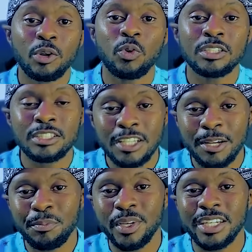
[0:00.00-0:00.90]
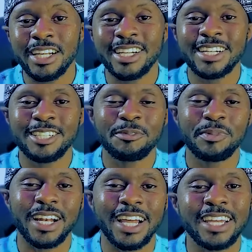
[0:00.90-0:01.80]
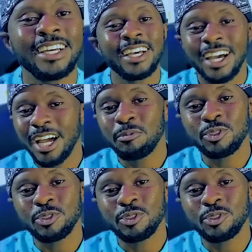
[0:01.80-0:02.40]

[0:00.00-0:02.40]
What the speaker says: you can WhatsApp me directly to my line.